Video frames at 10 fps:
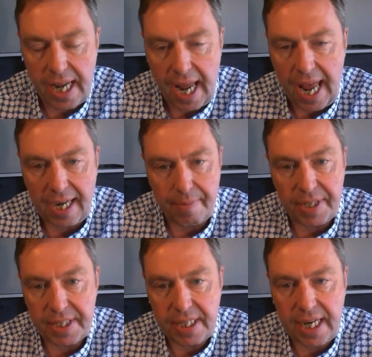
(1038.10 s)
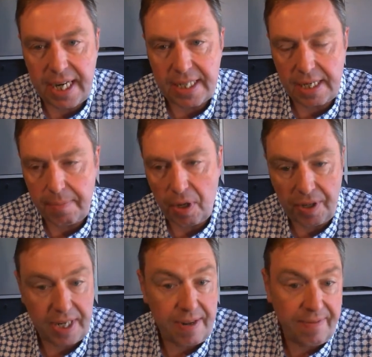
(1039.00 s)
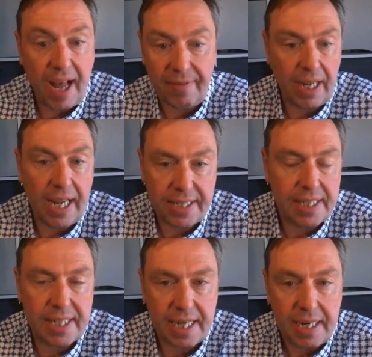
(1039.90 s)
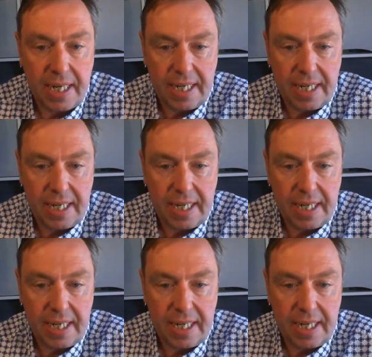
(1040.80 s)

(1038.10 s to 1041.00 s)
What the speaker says: element is a part of the E5 licensing.